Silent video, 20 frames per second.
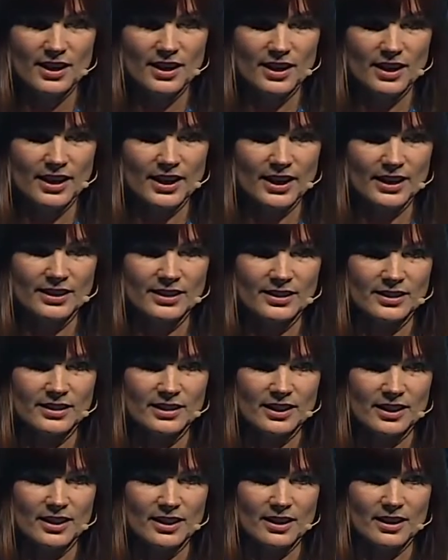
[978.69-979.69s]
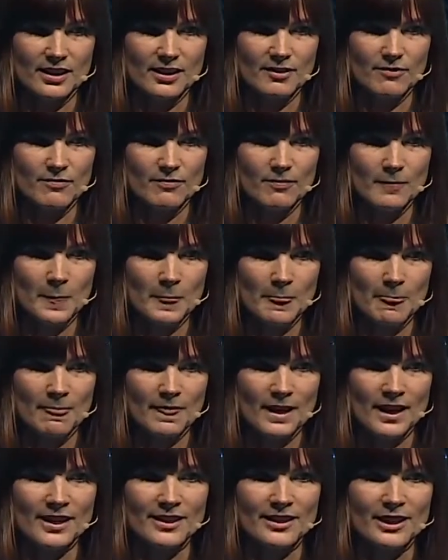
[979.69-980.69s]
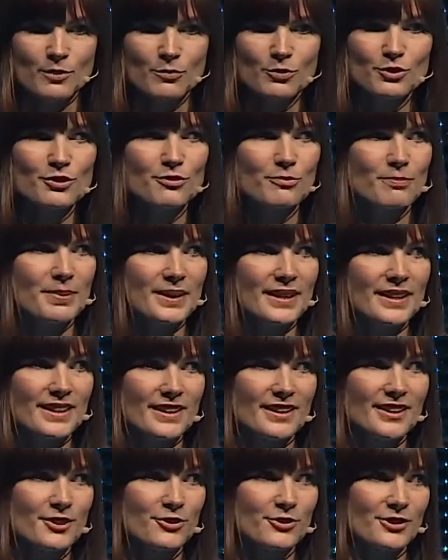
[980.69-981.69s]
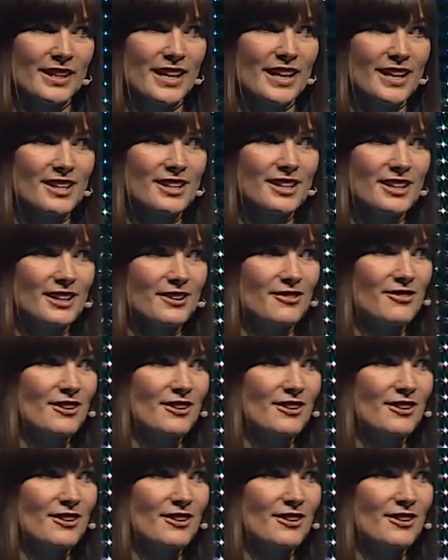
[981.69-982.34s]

And, uh, and I wouldn't be here today if